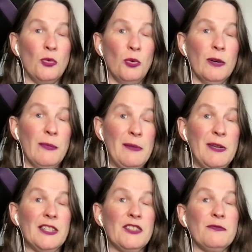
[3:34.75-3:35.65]
or
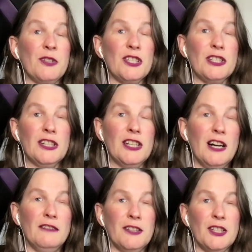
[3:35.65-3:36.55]
maybe it's friction and
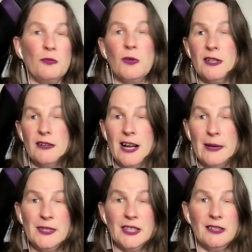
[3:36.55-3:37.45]
conflict where there
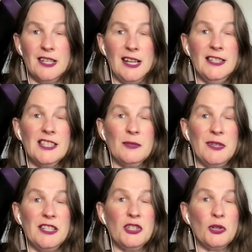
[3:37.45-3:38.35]
absolutely needs to
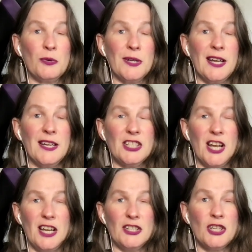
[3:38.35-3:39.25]
be to create
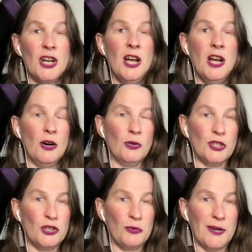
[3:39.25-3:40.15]
change or
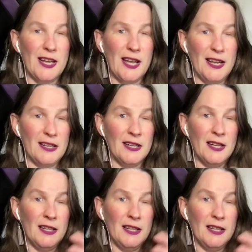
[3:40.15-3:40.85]
to create,